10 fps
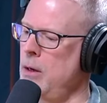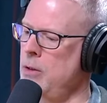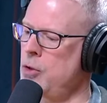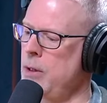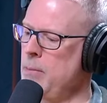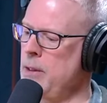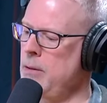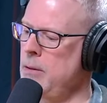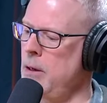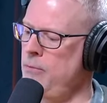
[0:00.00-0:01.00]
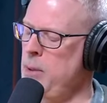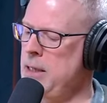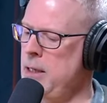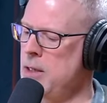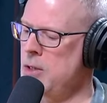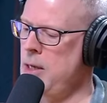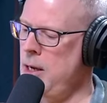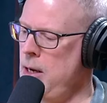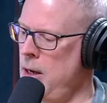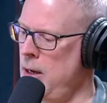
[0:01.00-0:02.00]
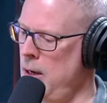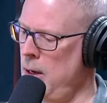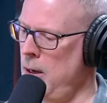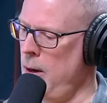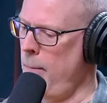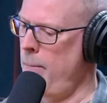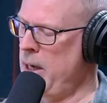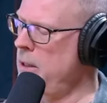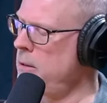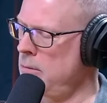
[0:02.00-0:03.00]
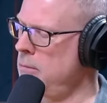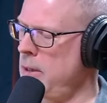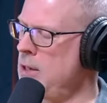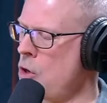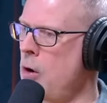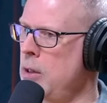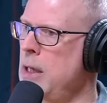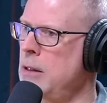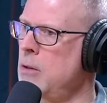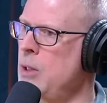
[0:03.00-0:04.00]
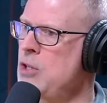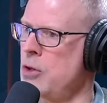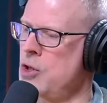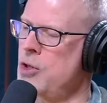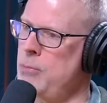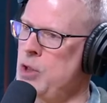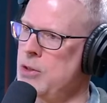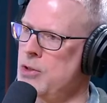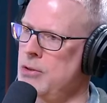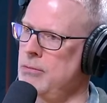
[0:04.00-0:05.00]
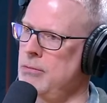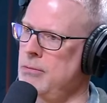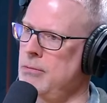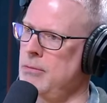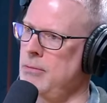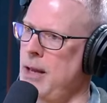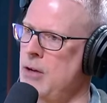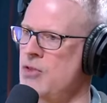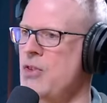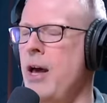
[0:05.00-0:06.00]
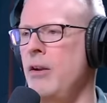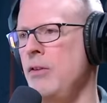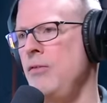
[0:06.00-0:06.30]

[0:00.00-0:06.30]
treatment of PTSD, but it's hard to get the research subjects outside of the